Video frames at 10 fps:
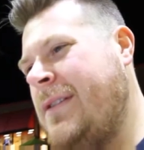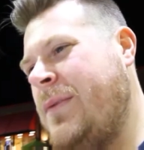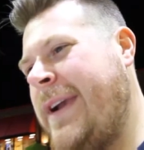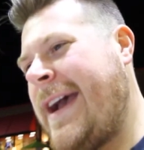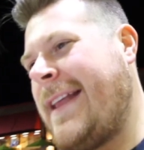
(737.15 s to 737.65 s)

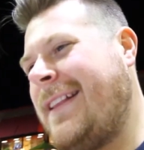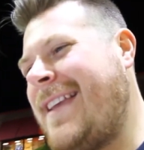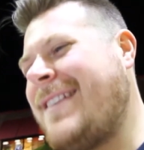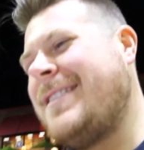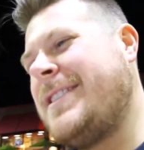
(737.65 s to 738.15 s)
We got the
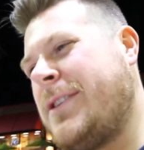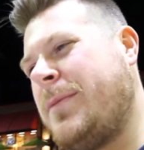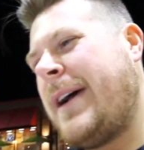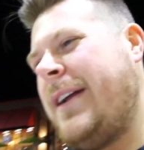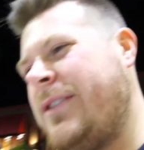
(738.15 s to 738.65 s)
tanks at 0
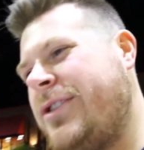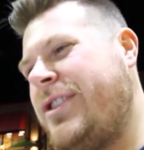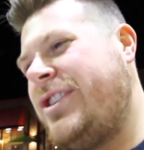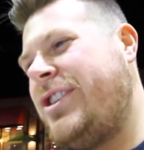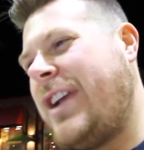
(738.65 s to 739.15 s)
miles,
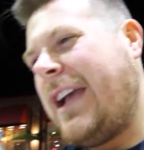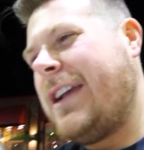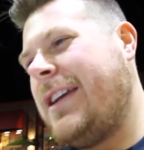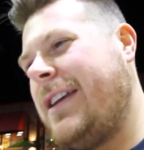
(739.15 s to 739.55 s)
check.